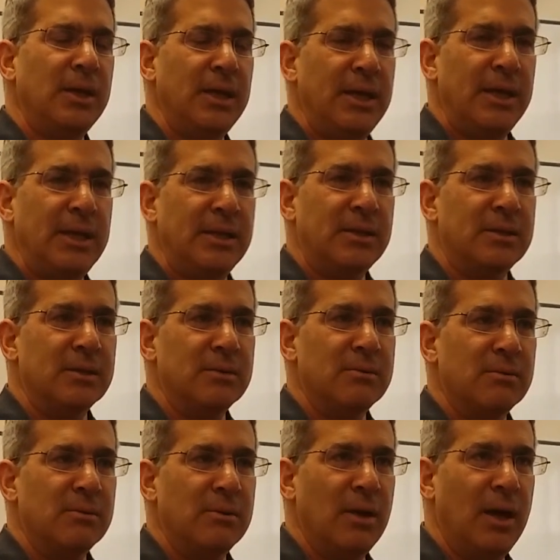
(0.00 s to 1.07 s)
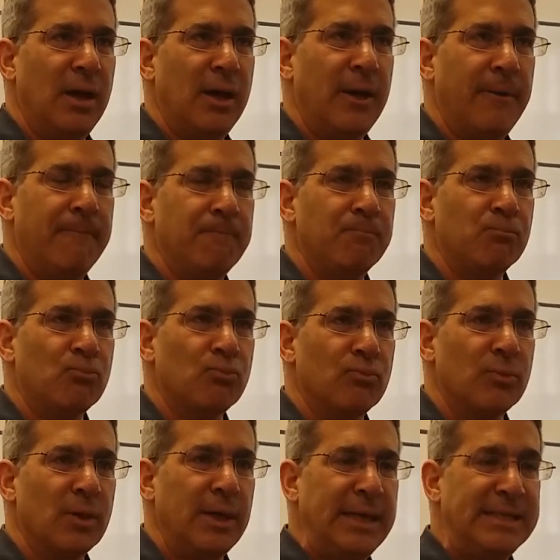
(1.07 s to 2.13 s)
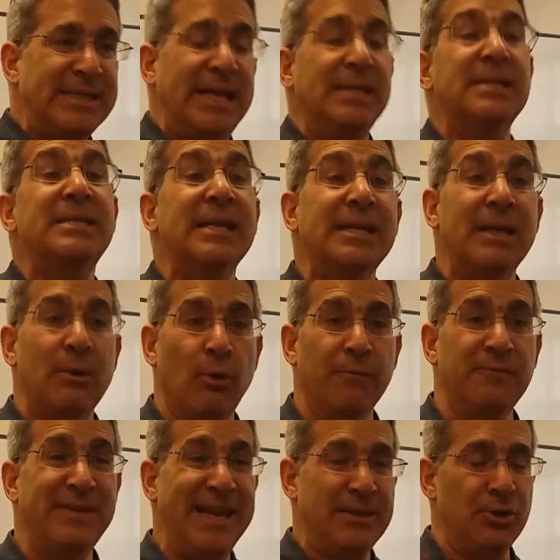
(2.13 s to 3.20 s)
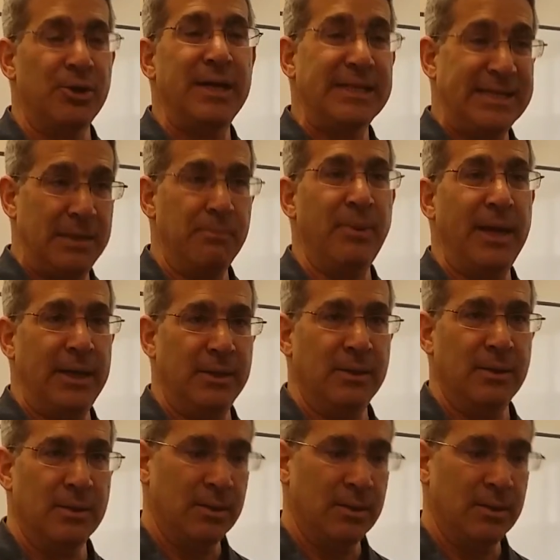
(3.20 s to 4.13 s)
it sends a signal of tenderness and pain.